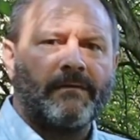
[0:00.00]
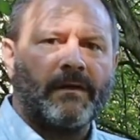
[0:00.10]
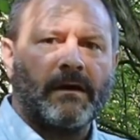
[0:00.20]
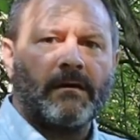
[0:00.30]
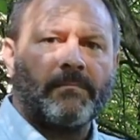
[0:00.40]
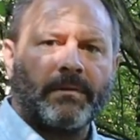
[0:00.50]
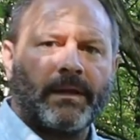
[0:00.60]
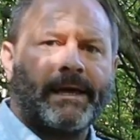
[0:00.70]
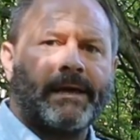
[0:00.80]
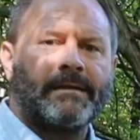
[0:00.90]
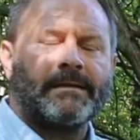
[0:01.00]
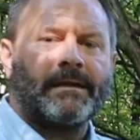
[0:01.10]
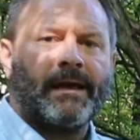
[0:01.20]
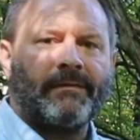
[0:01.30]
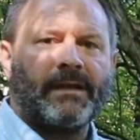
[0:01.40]
the plant
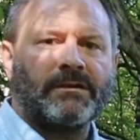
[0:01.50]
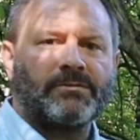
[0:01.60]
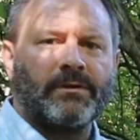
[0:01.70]
and then